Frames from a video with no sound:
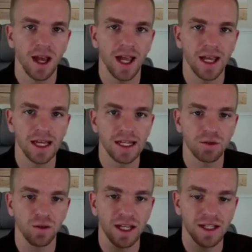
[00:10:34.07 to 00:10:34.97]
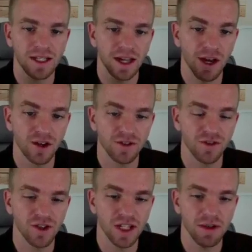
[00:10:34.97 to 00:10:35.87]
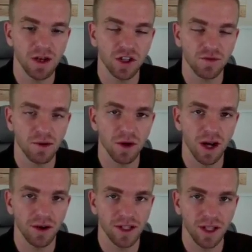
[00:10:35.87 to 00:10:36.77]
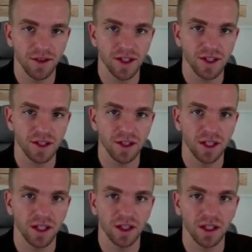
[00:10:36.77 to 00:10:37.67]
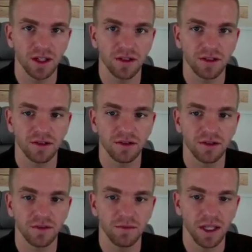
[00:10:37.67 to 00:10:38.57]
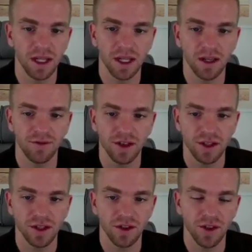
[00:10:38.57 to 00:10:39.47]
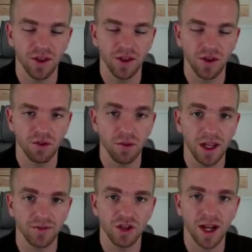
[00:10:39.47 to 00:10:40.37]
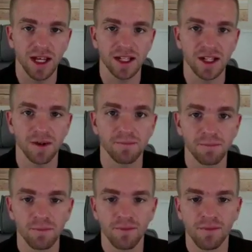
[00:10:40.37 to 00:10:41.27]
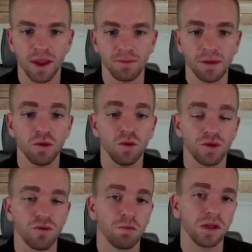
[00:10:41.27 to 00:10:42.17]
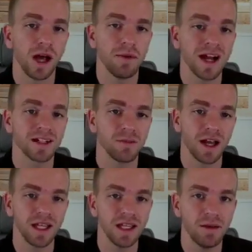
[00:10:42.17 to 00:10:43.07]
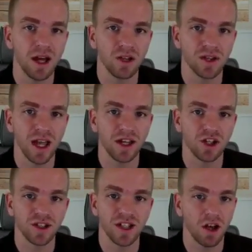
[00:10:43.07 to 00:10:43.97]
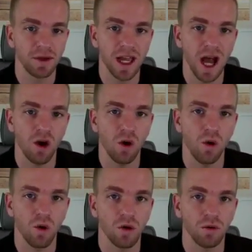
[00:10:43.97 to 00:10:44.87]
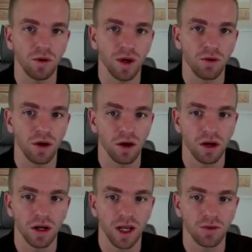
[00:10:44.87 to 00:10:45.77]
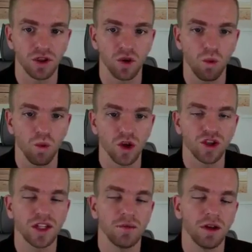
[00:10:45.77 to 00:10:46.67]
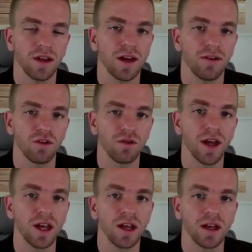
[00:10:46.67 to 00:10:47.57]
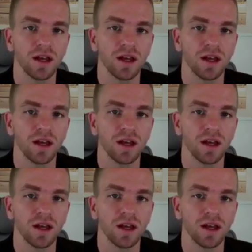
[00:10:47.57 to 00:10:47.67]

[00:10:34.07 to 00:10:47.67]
And when he sent out his first emails, remember how he said this in the beginning of this third week of training, he said, people would reply back to my emails and just tell me how horrible they were. It was the worst email they'd ever read.